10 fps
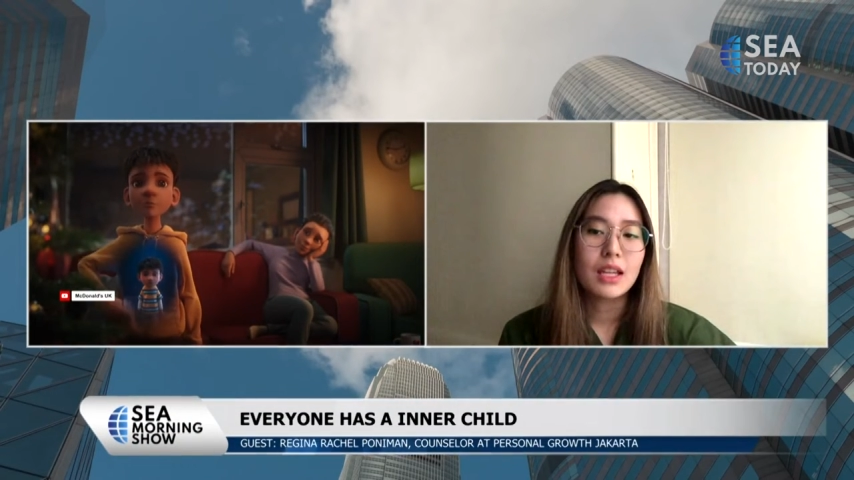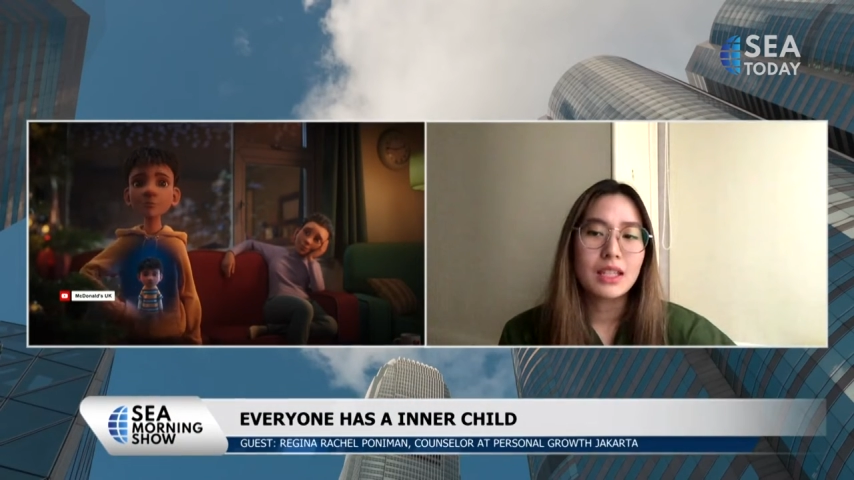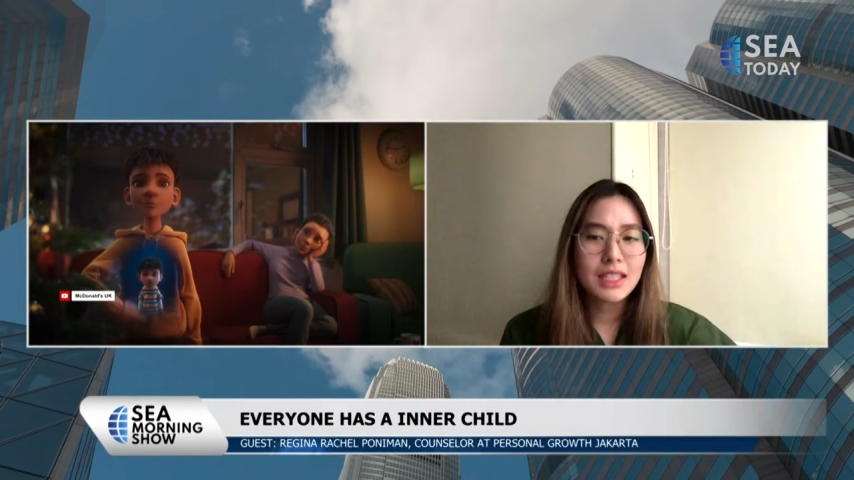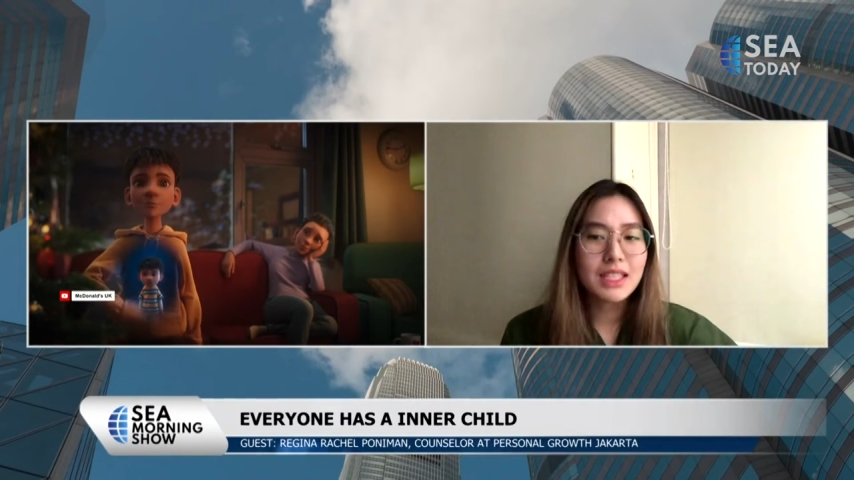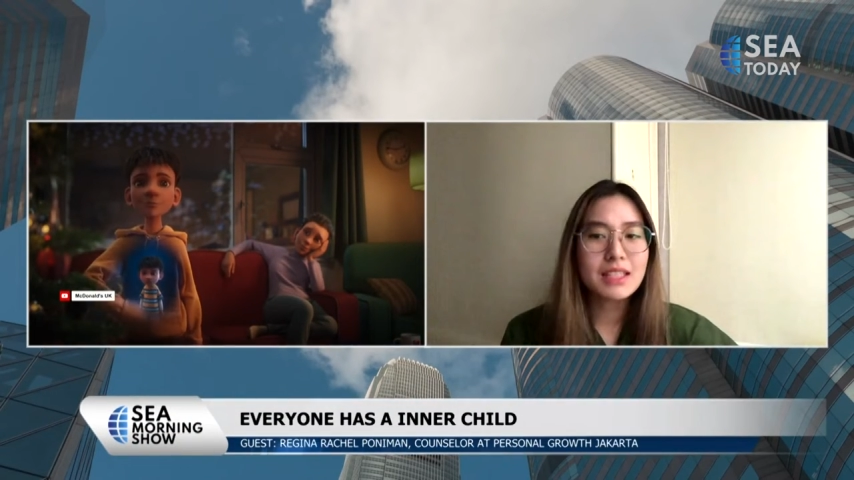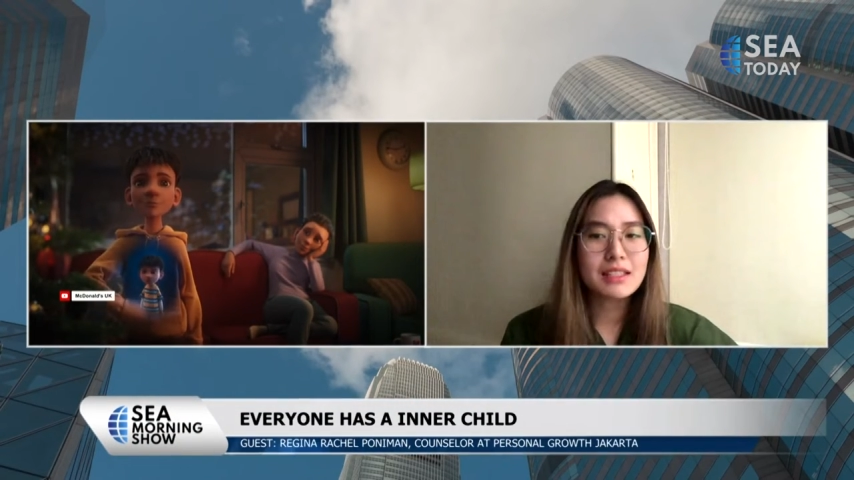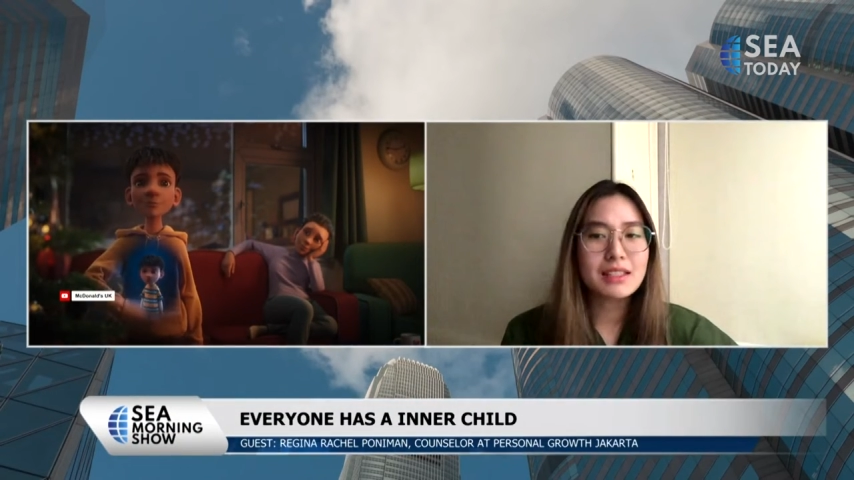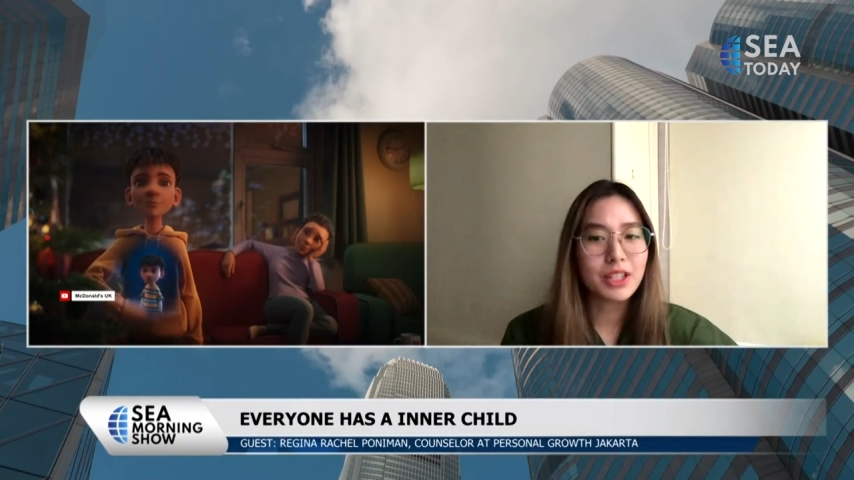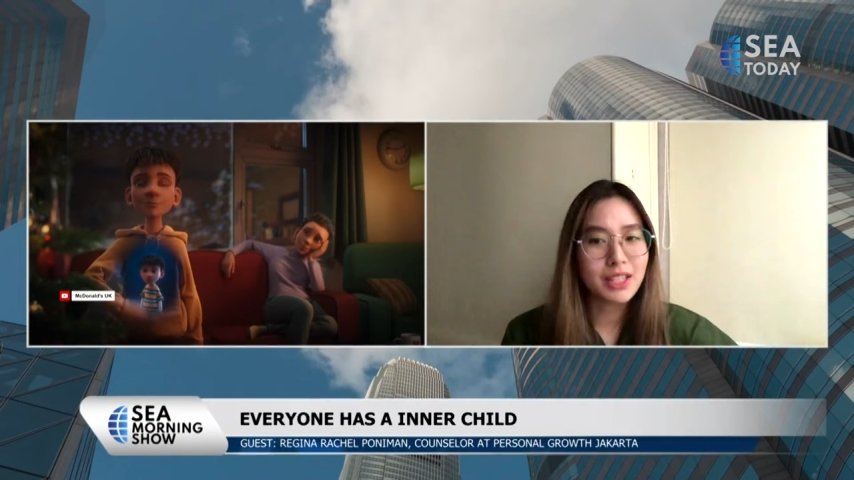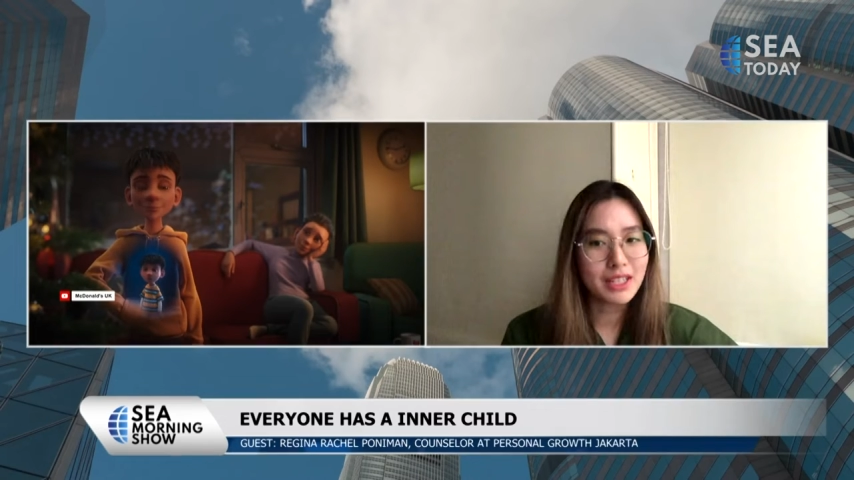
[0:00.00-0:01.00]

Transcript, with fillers: needing certain